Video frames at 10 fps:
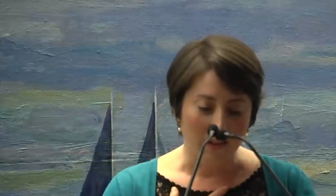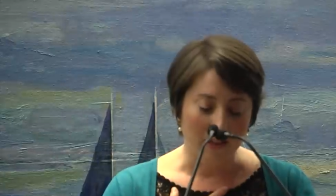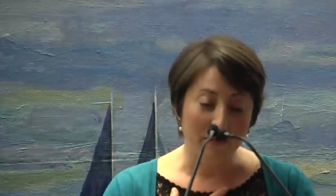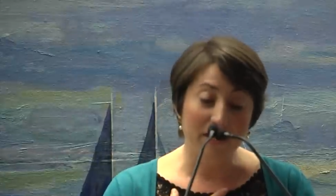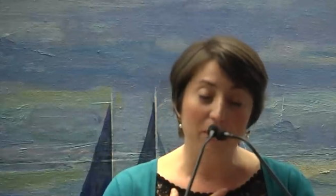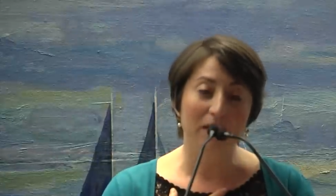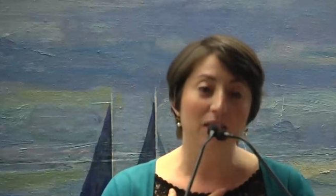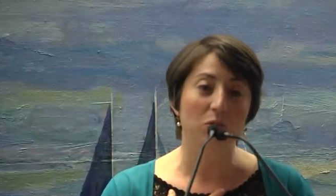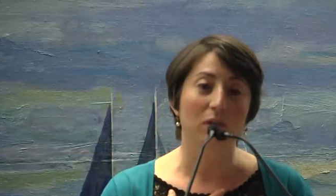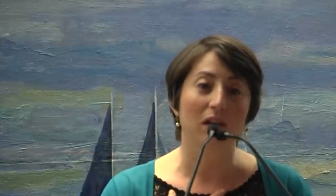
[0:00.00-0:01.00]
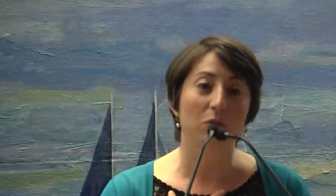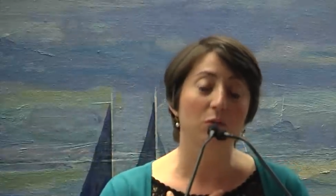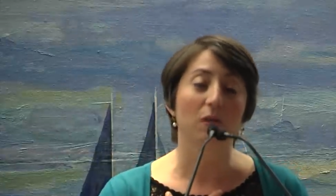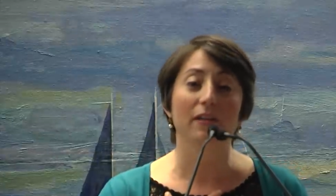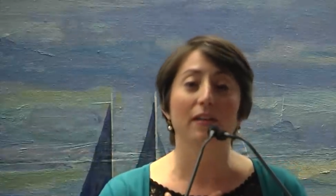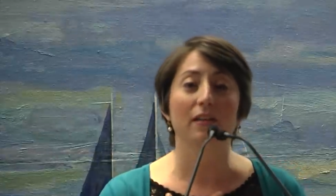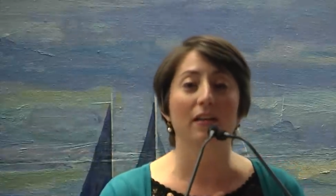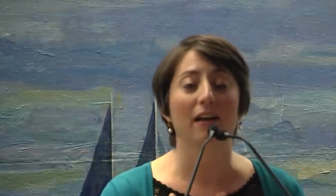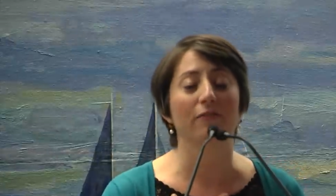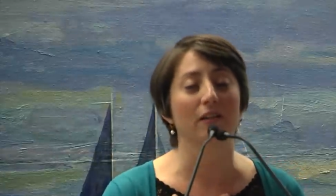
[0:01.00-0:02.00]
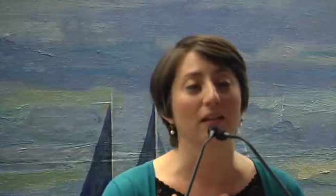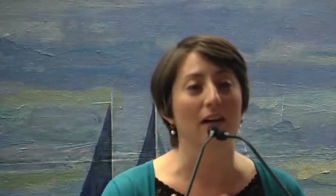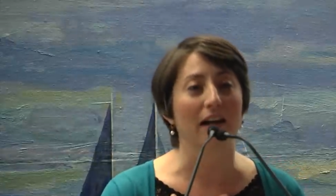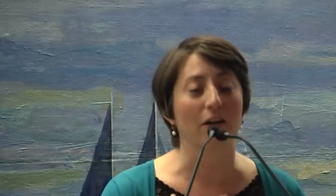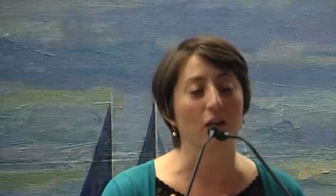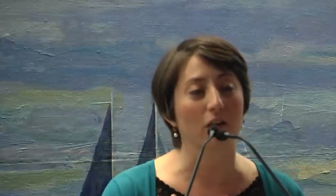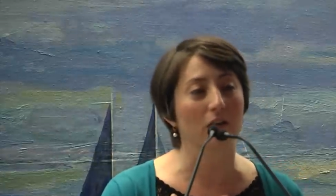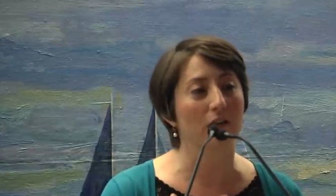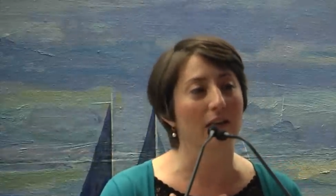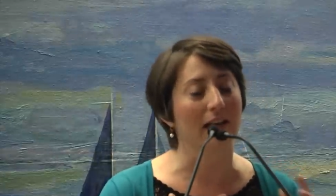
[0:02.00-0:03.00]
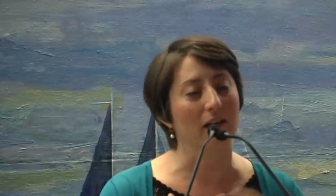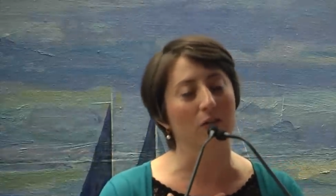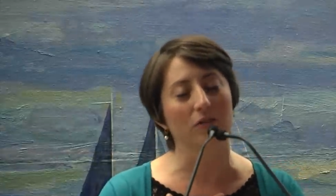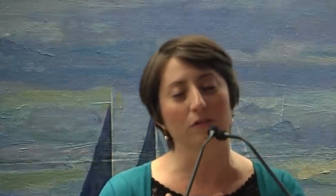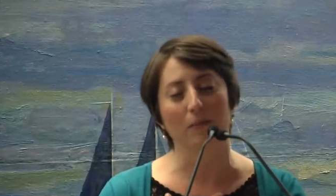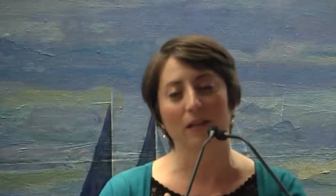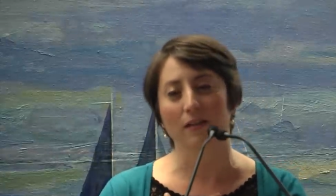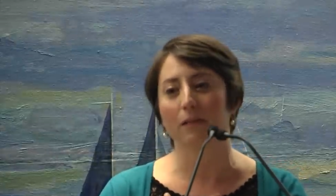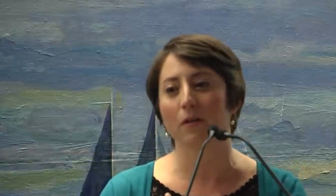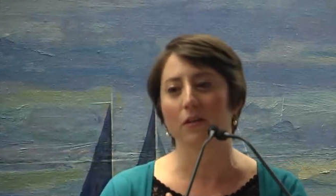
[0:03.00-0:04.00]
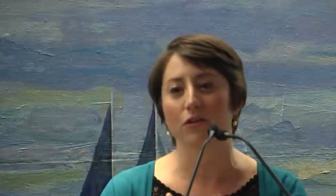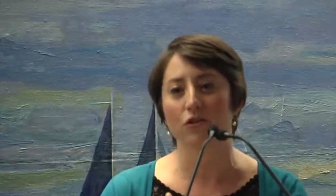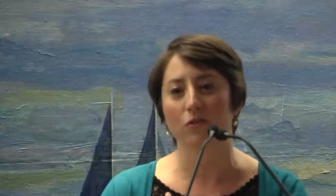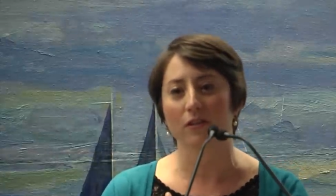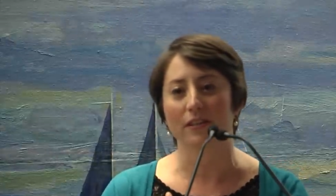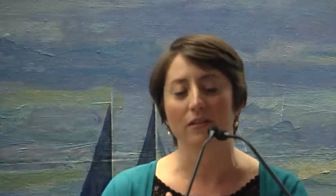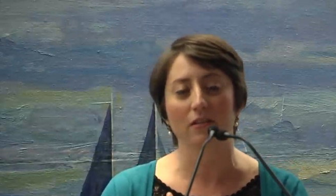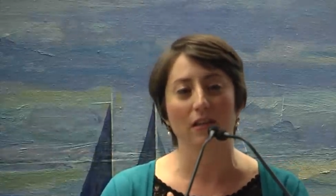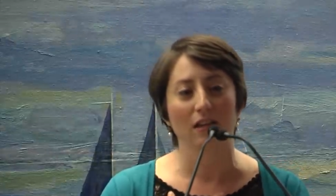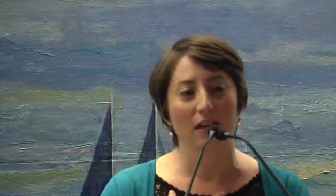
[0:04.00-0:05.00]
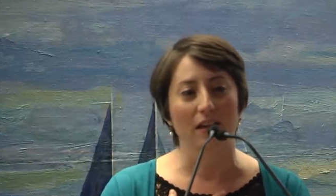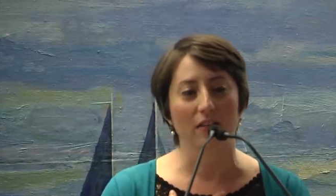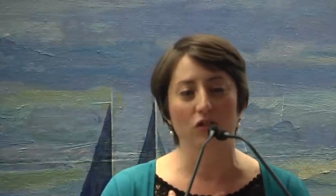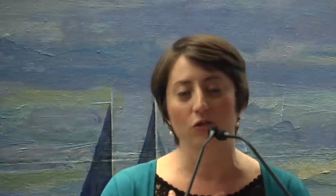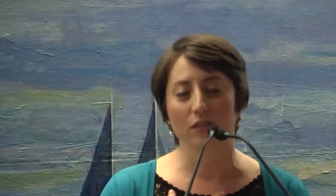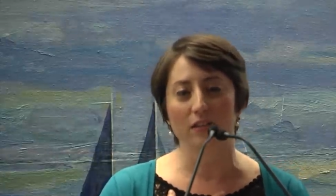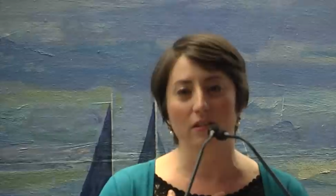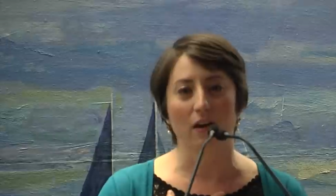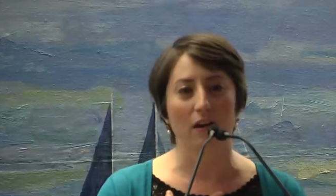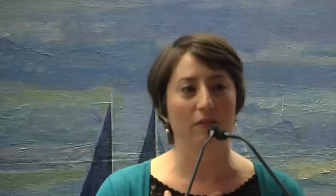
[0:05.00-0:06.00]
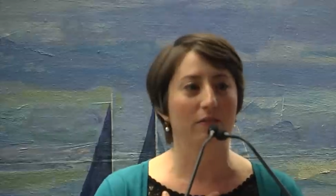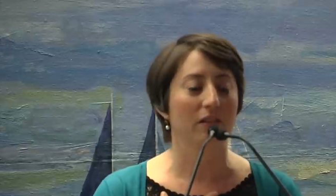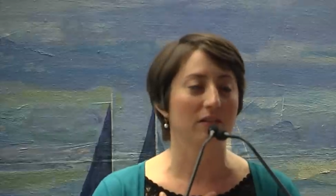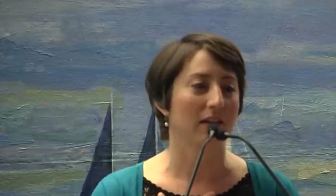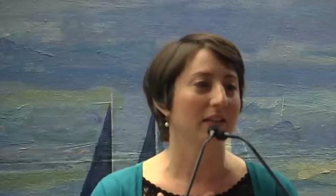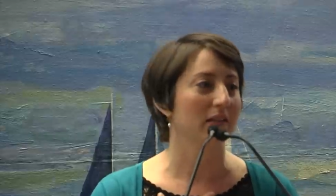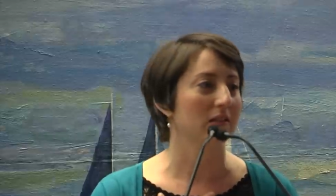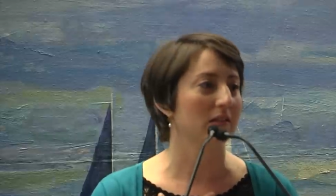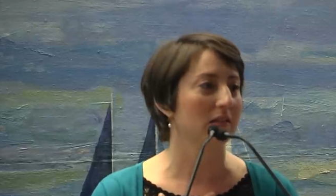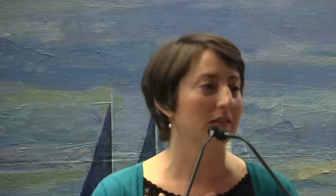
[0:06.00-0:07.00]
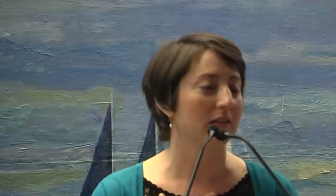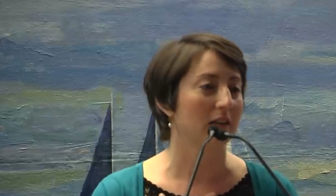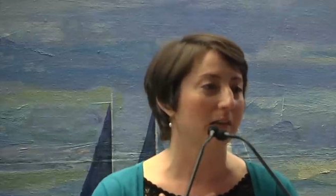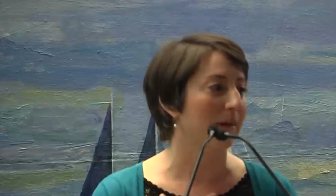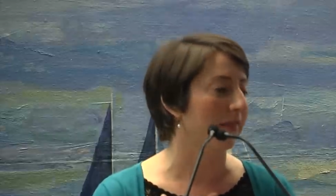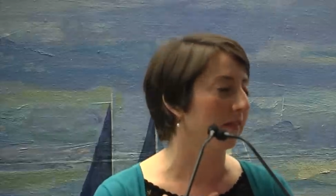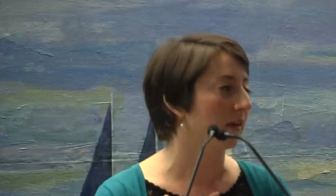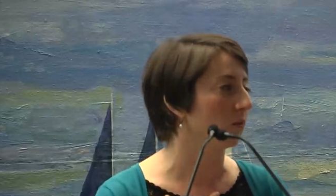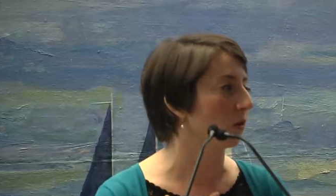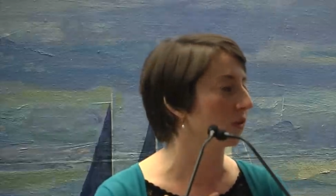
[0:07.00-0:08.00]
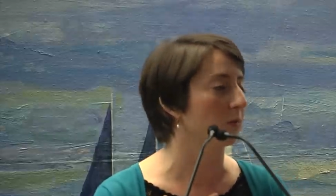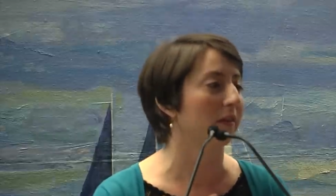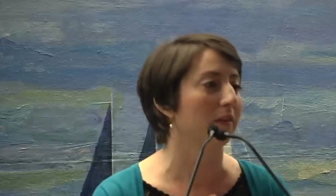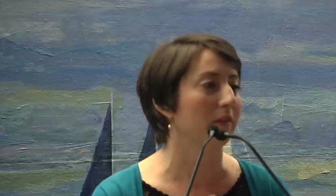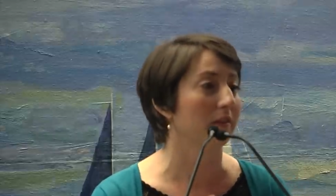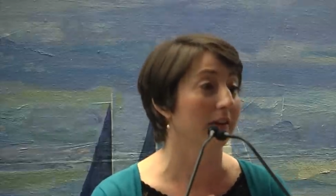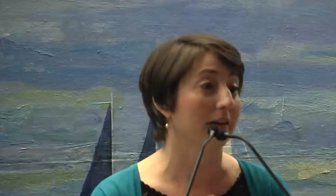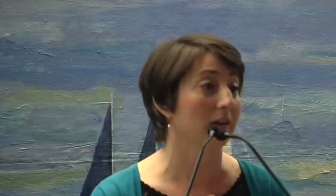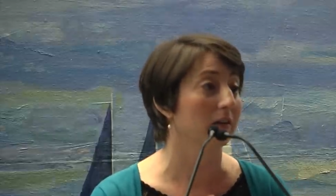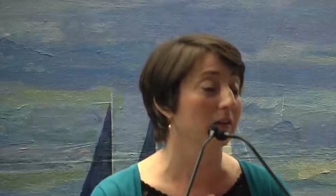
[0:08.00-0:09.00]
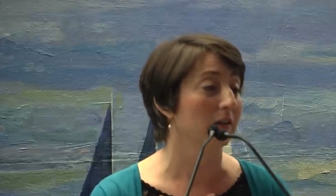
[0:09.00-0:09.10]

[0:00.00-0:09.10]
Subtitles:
And I'm here because when I was working in Africa, I heard echoes of my grandmother's stories in the stories of the scientists that I met and worked with there.